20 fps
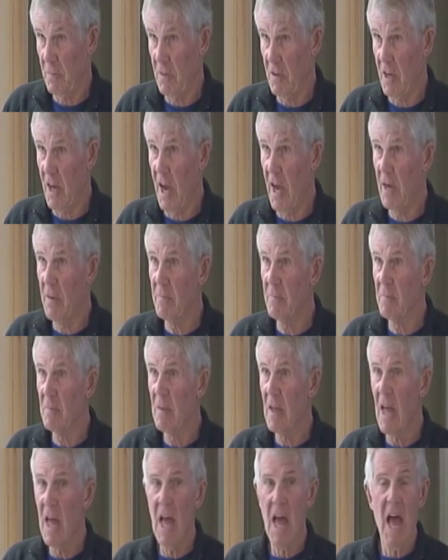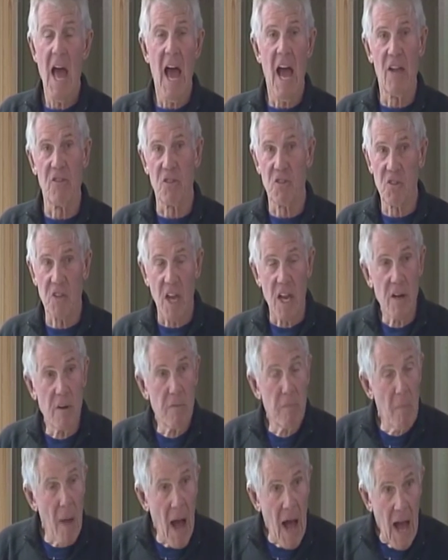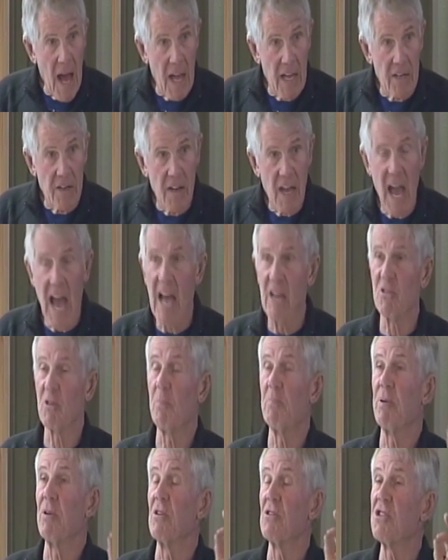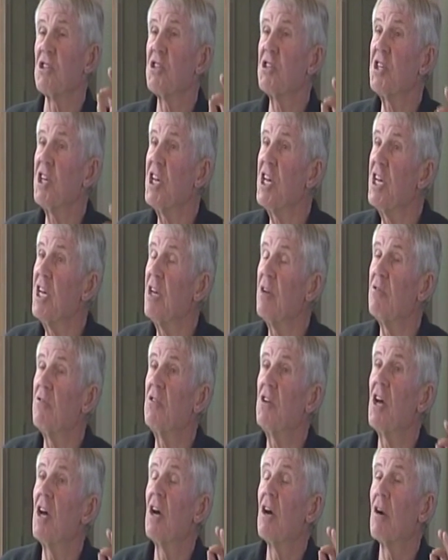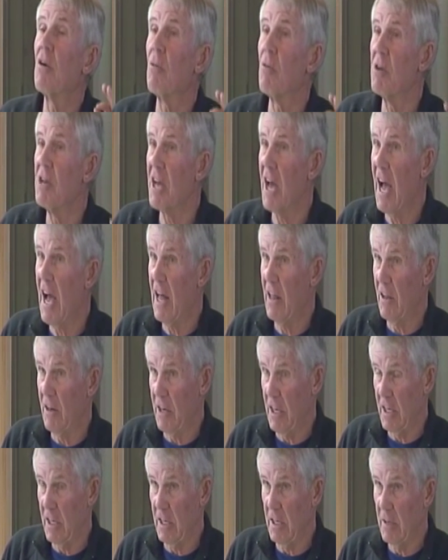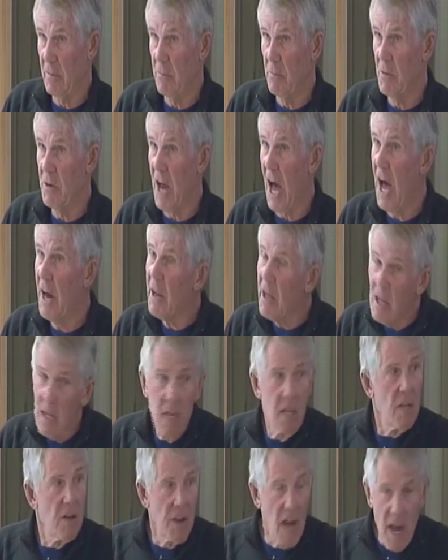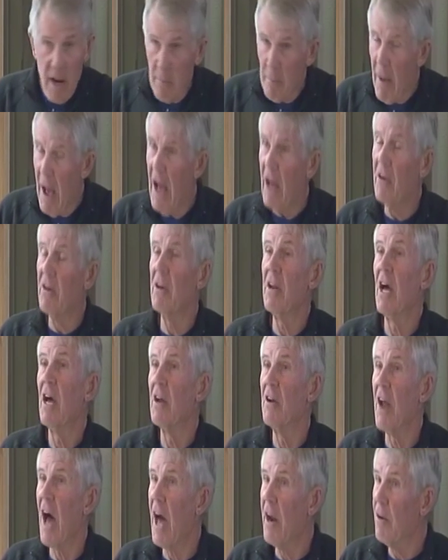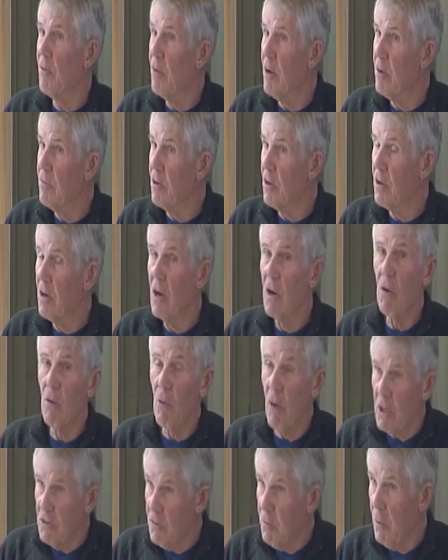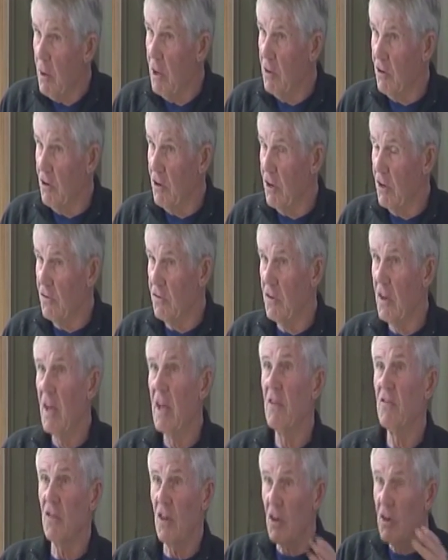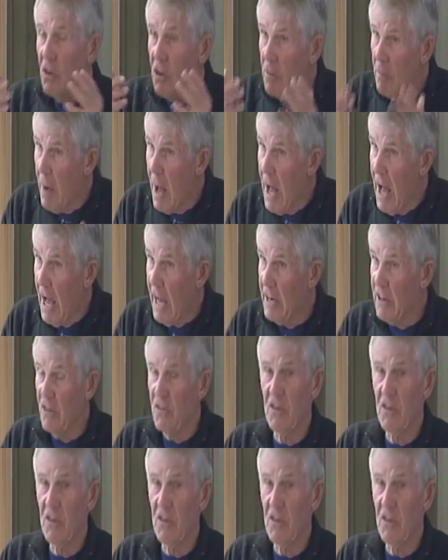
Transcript: Okay? As a state of mind, as a perceived reality. Not a, not a mountain, not a river. What's wilderness? It's in your mind.